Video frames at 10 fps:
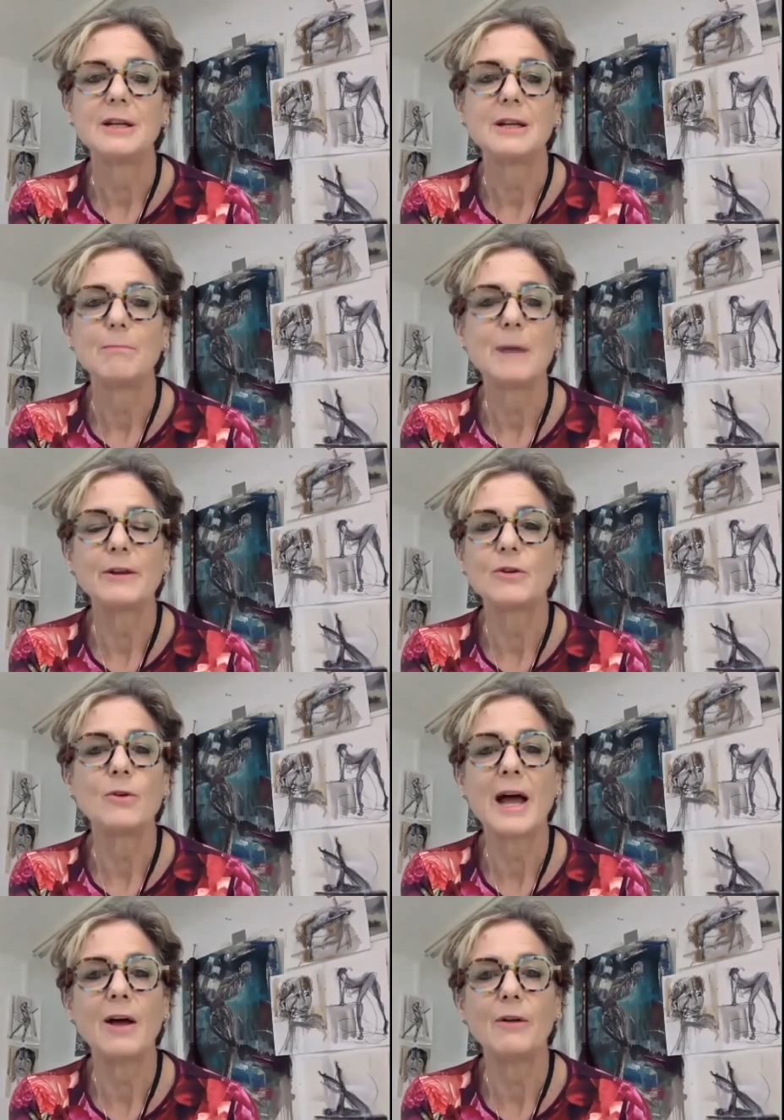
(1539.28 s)
medical
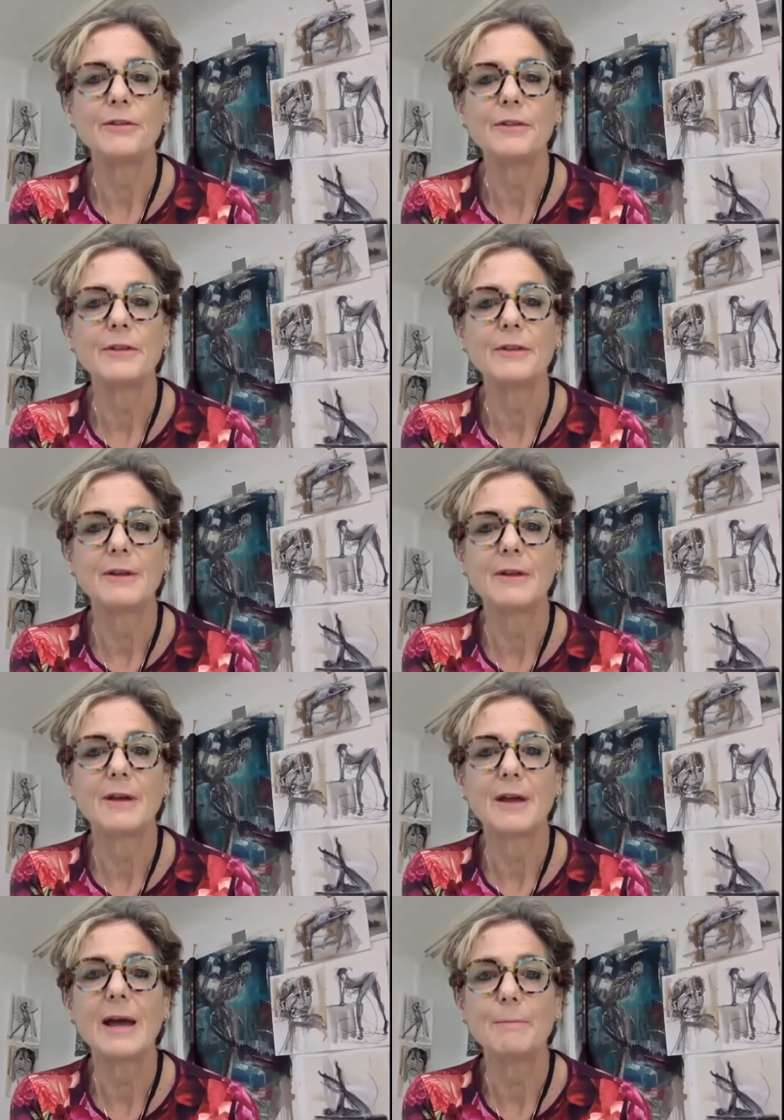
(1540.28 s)
health
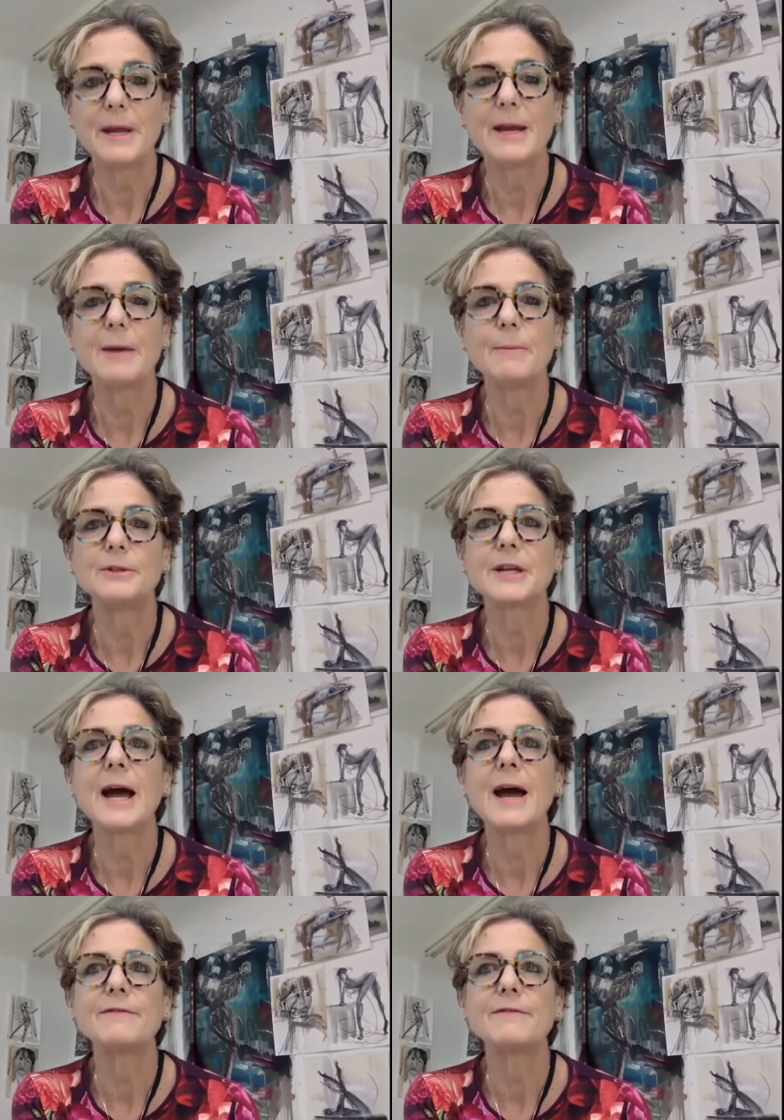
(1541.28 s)
and being able to
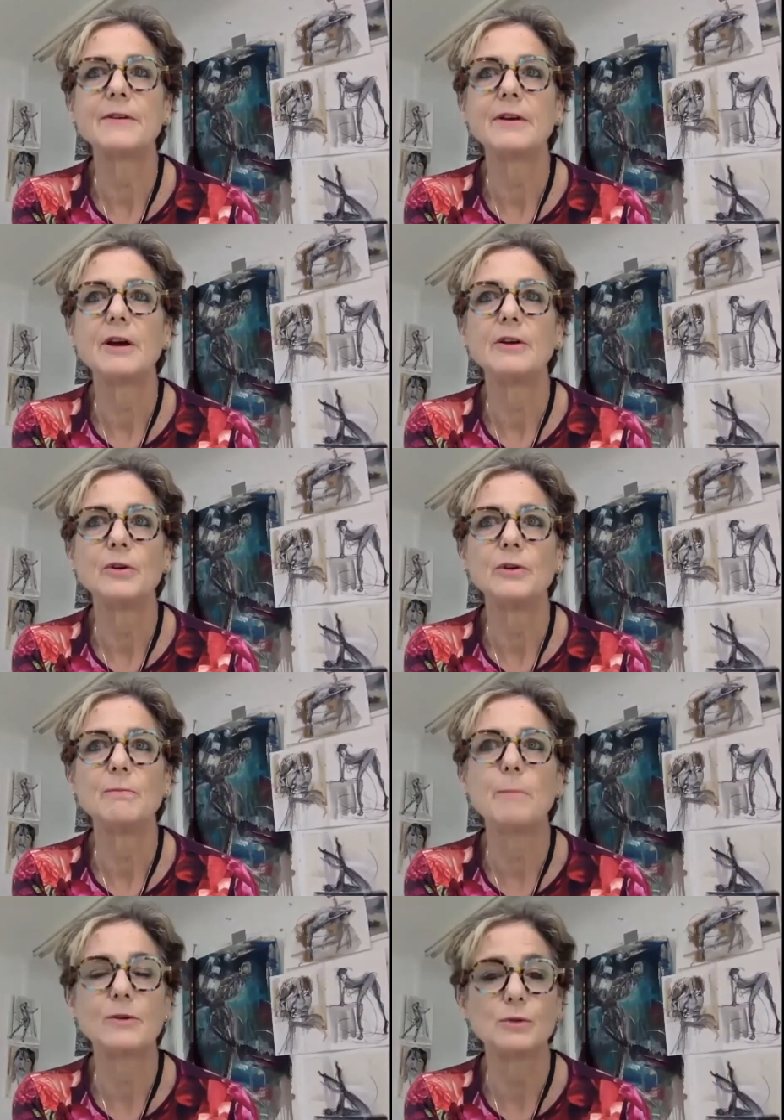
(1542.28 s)
have a good
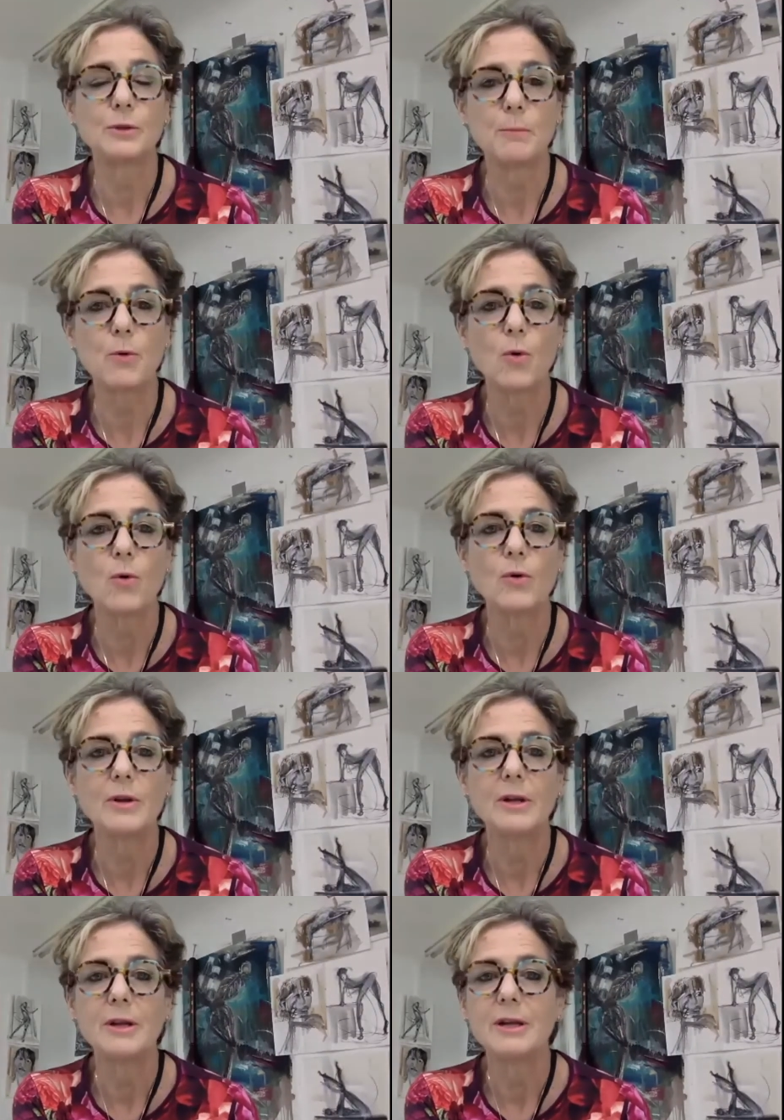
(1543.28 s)
medical support
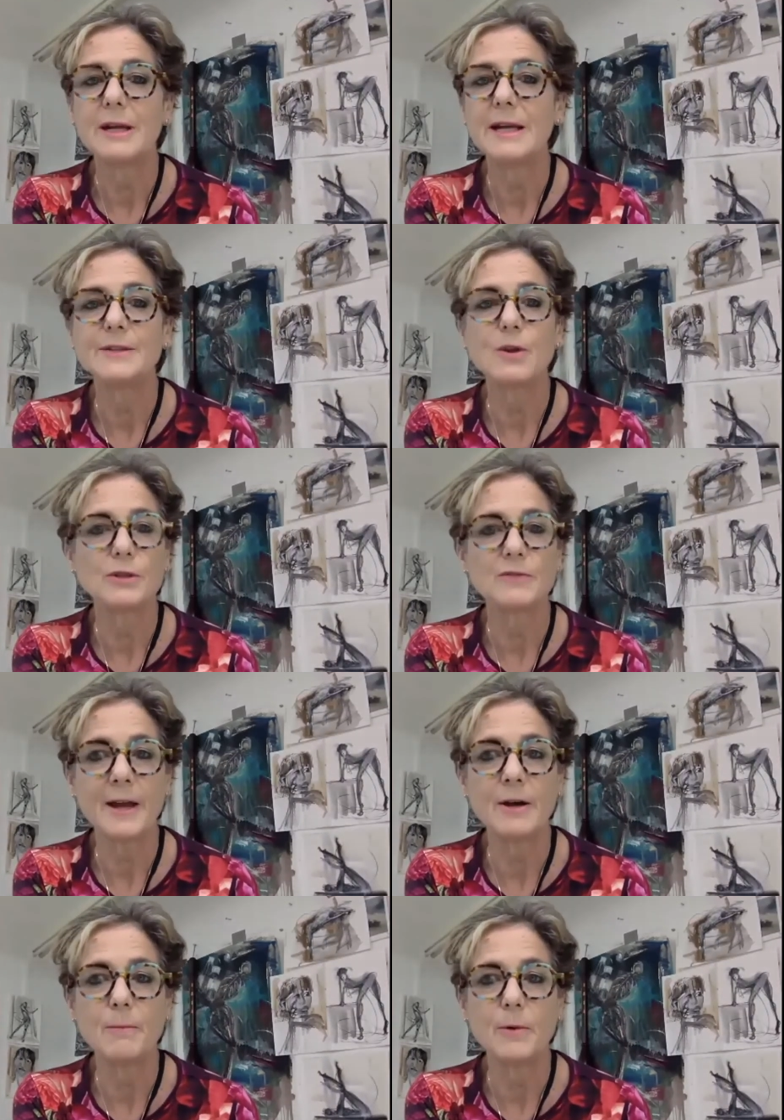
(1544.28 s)
is not
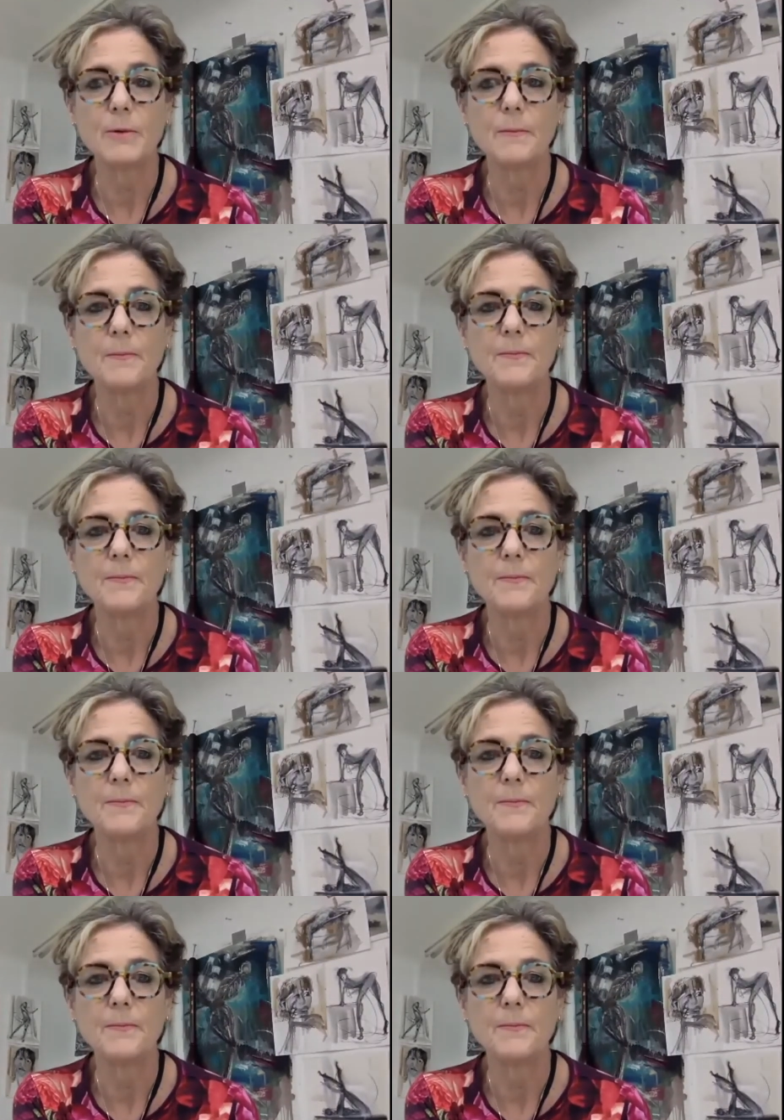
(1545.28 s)
available.